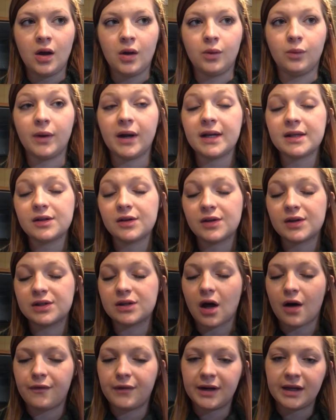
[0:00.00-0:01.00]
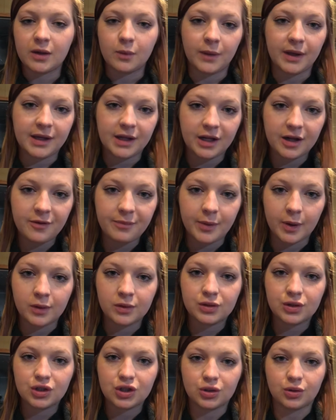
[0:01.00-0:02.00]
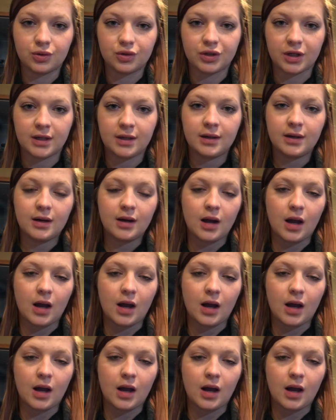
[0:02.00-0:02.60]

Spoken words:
Rickets are the softening and weakening of bones in children,